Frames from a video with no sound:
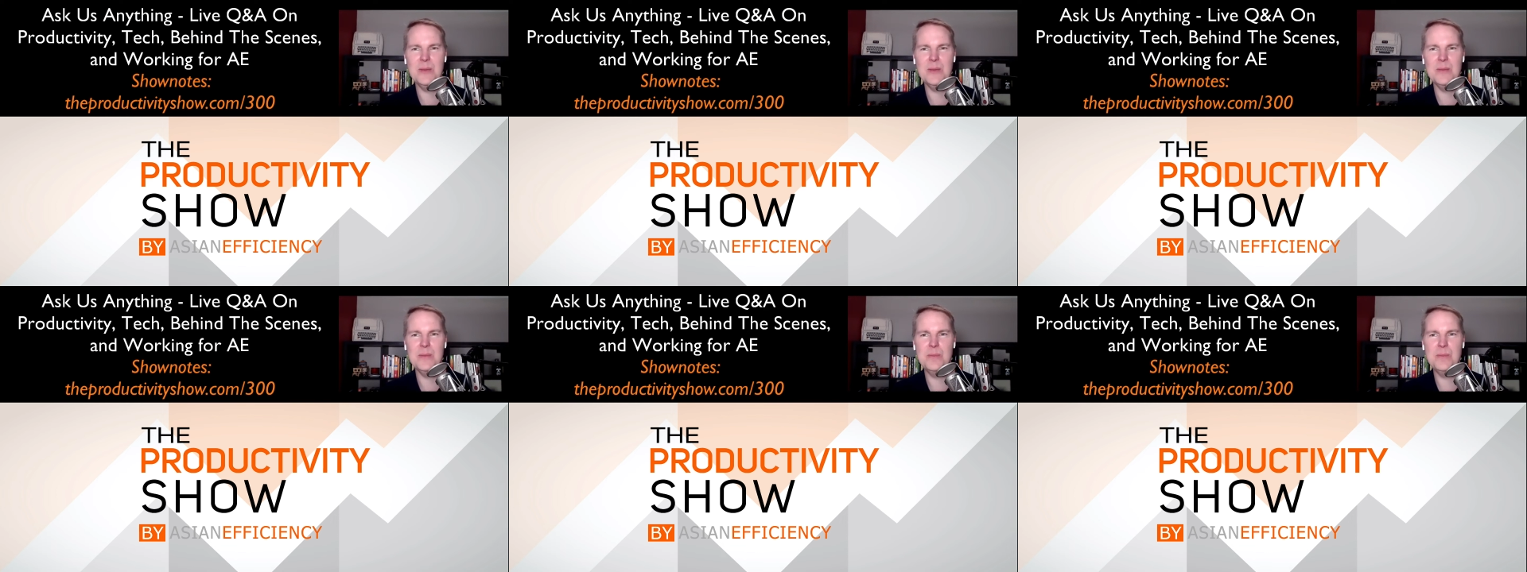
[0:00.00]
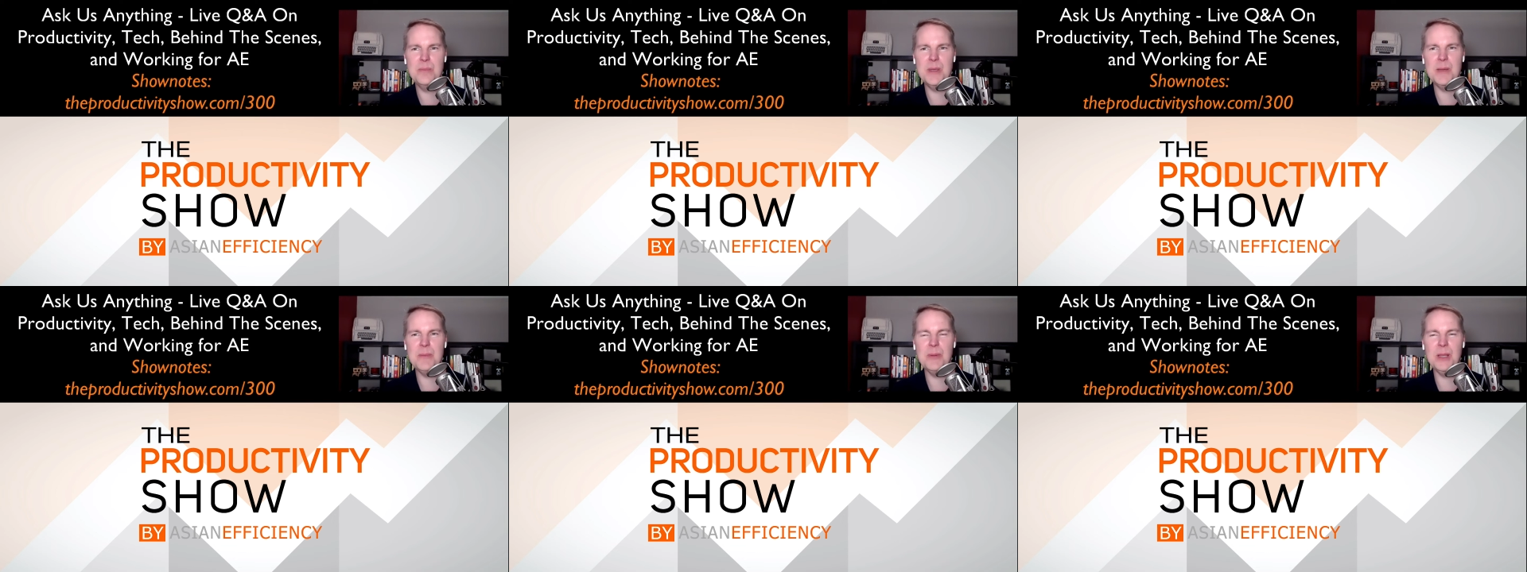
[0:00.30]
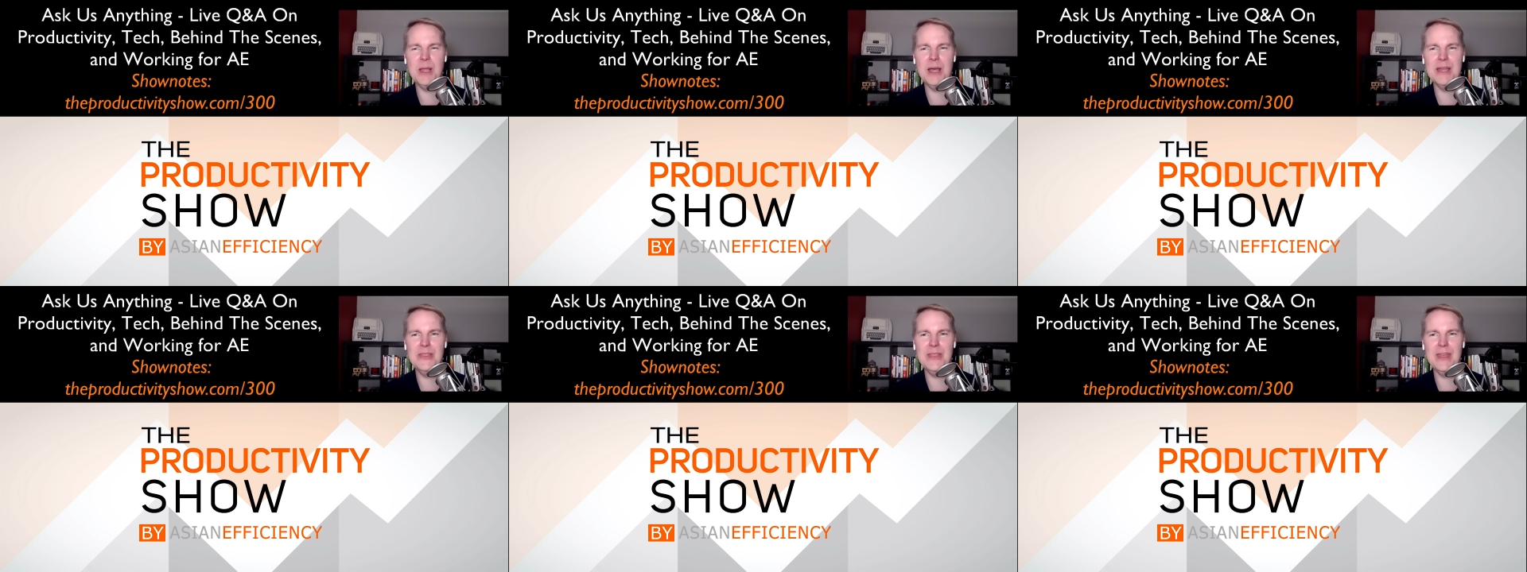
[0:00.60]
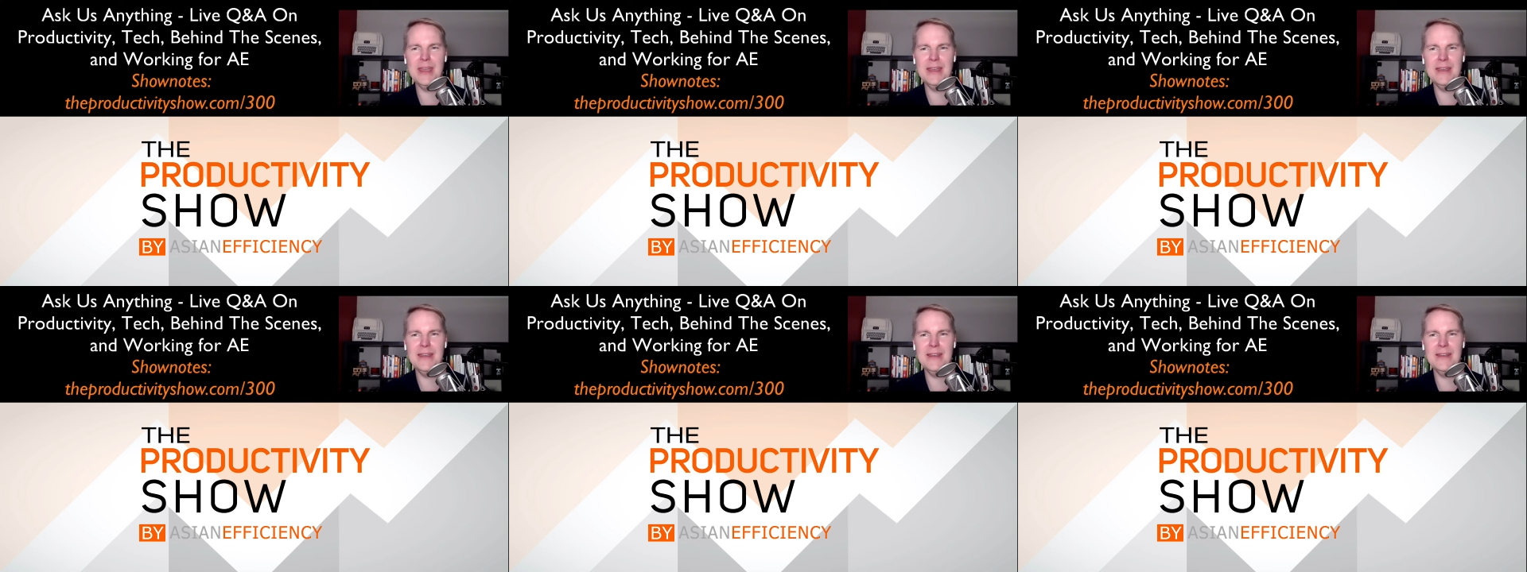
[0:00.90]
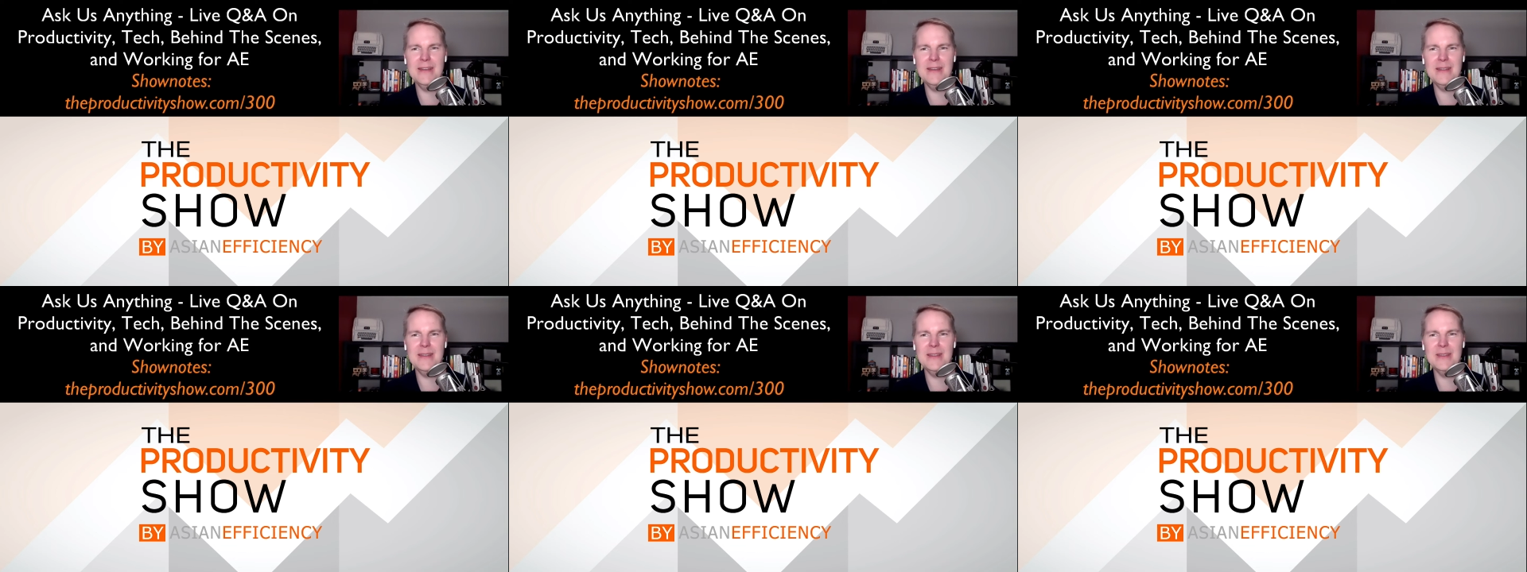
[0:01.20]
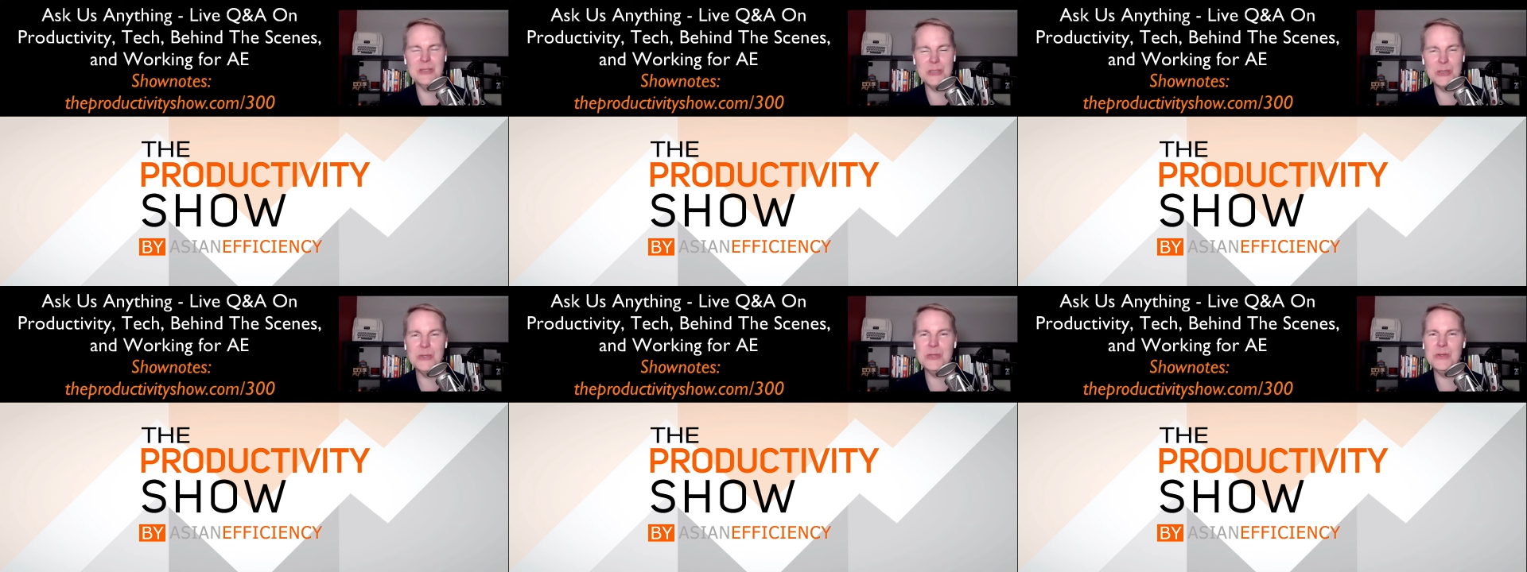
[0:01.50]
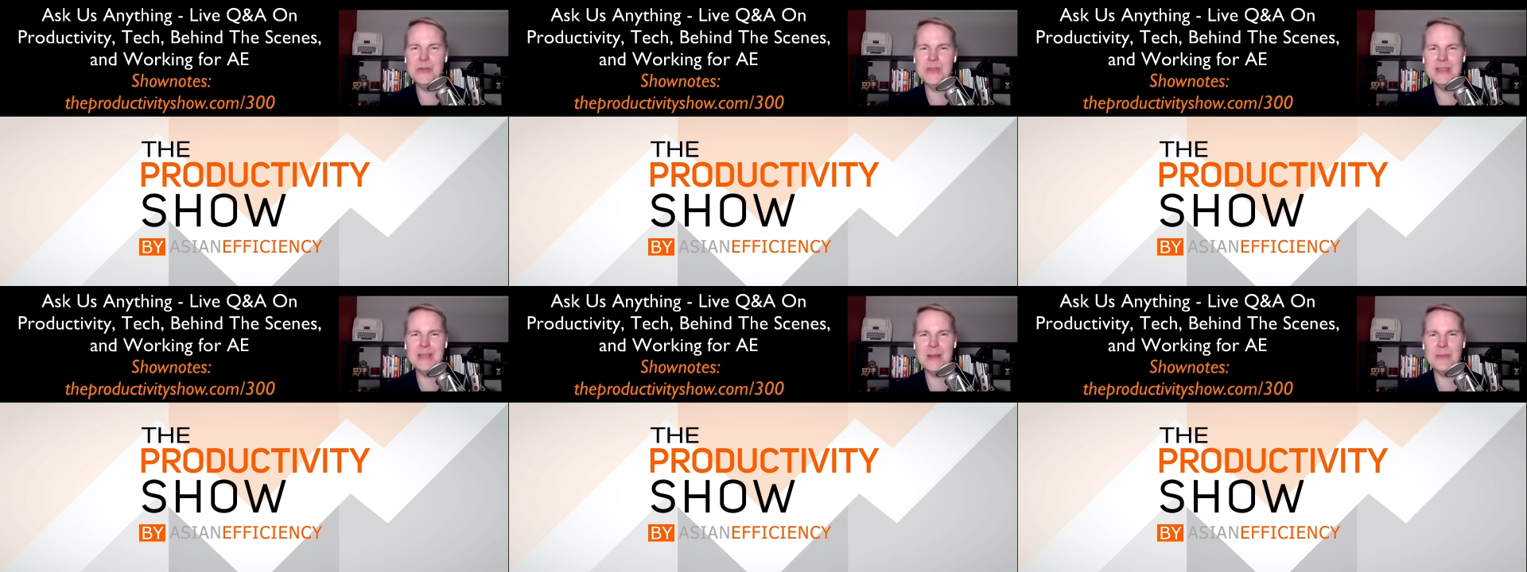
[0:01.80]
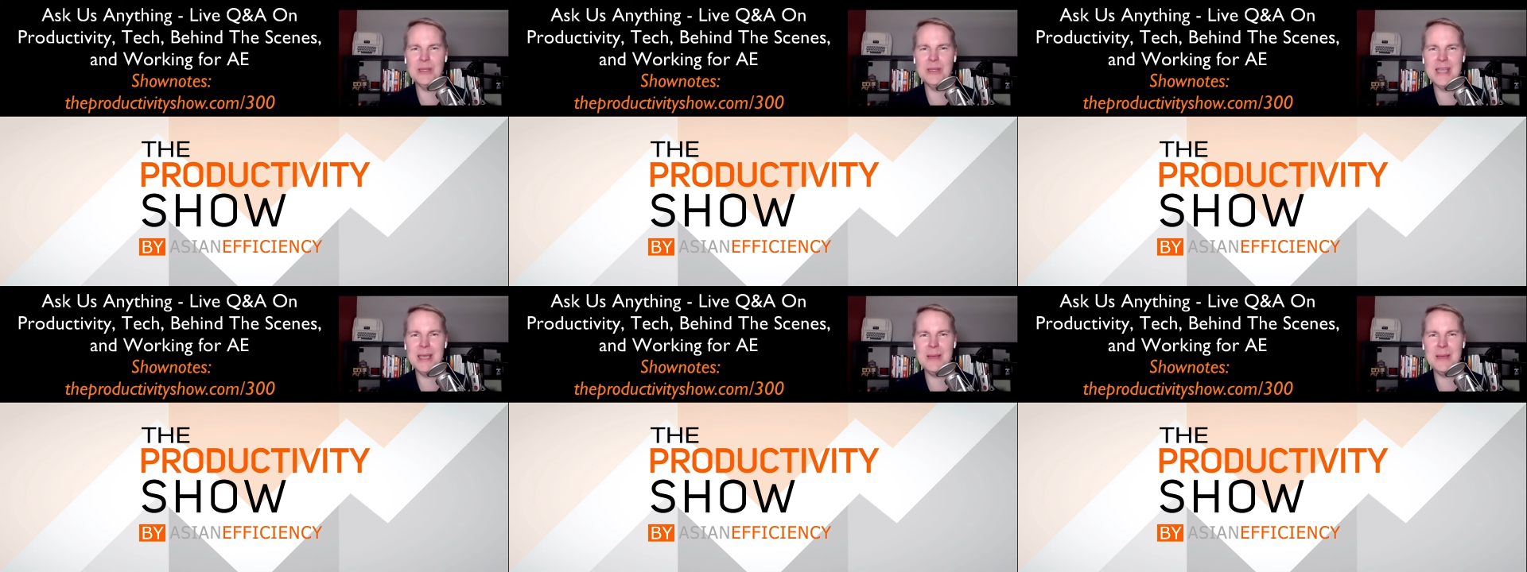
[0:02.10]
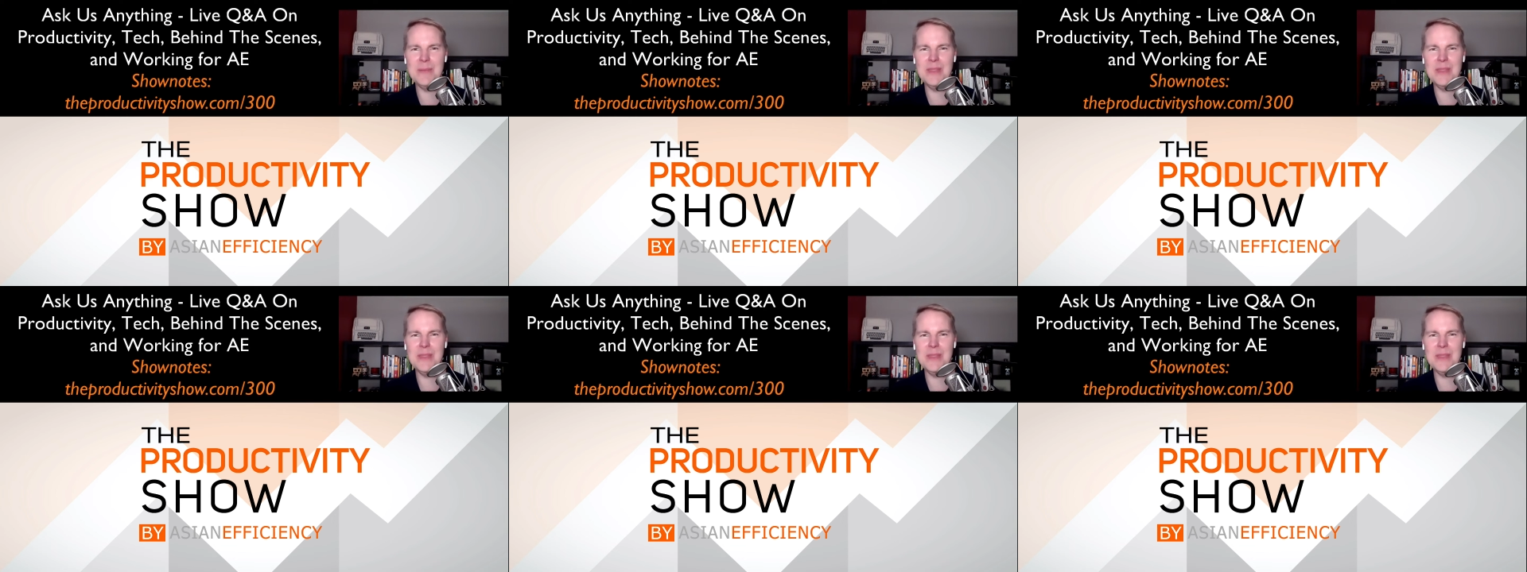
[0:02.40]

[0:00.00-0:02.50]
People, I think, do the double take,